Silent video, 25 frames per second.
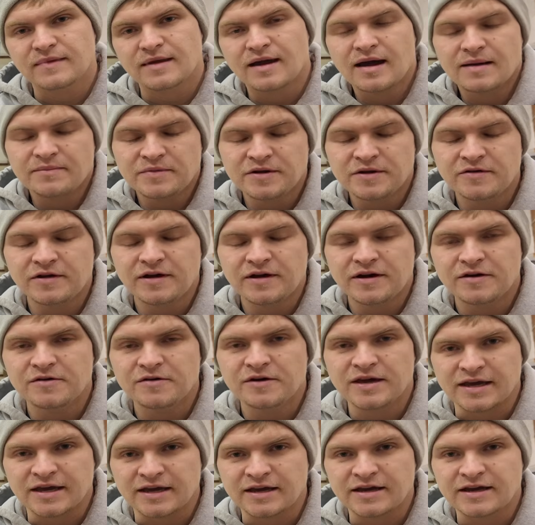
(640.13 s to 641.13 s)
I'm doing
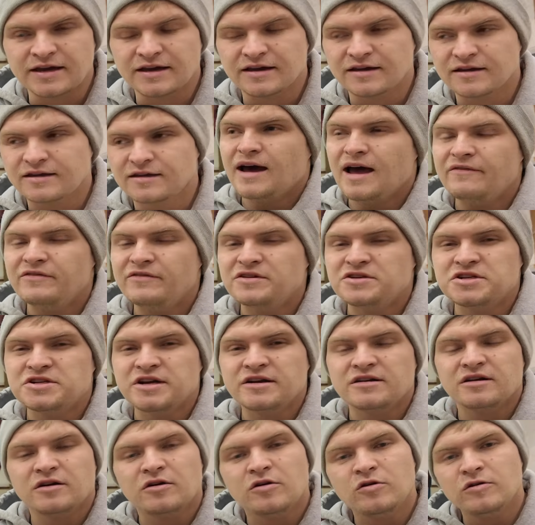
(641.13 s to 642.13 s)
okay. I haven't
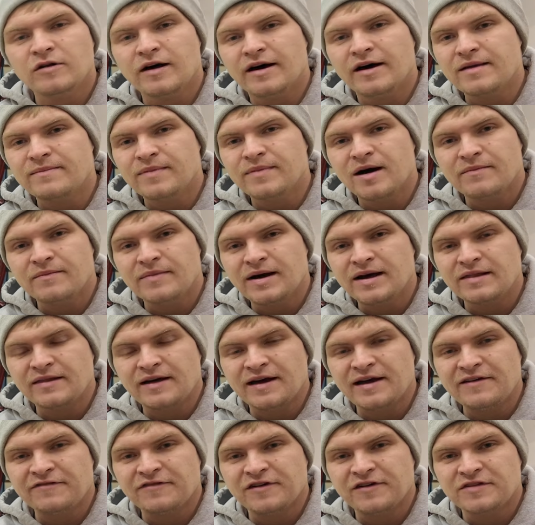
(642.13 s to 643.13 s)
shared a whole lot about my
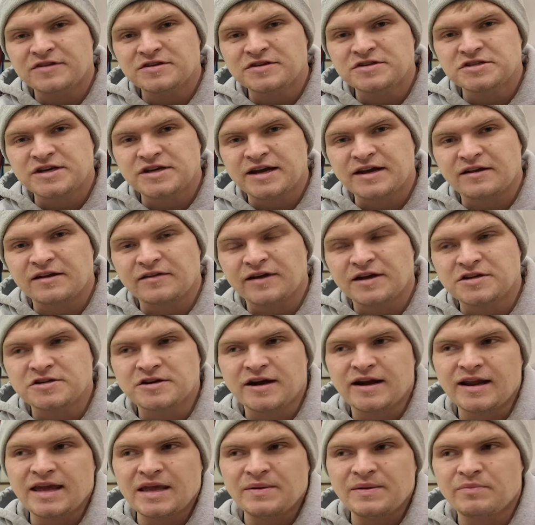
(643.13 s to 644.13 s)
life on this channel. I
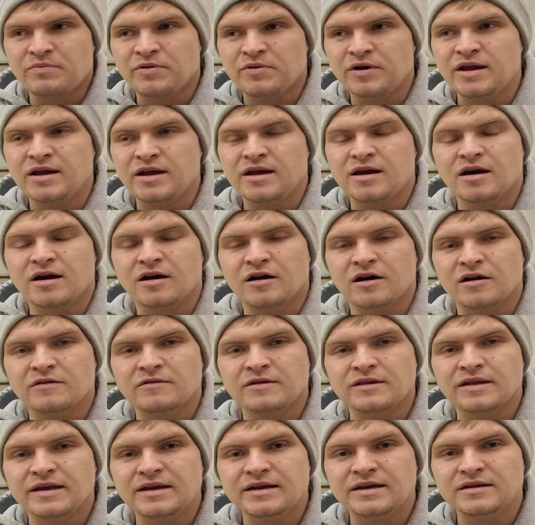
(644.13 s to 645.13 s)
try to keep it pretty car
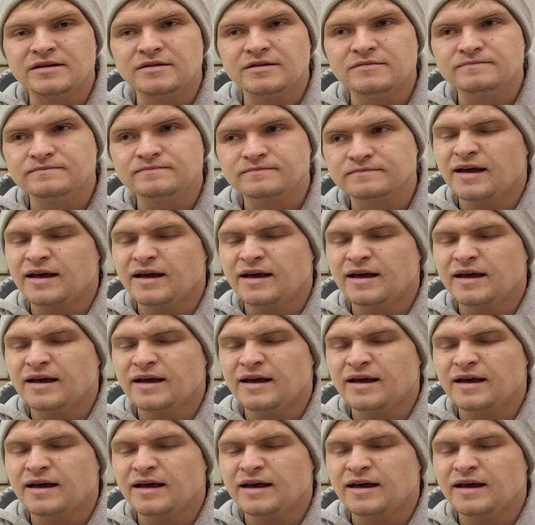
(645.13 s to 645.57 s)
related.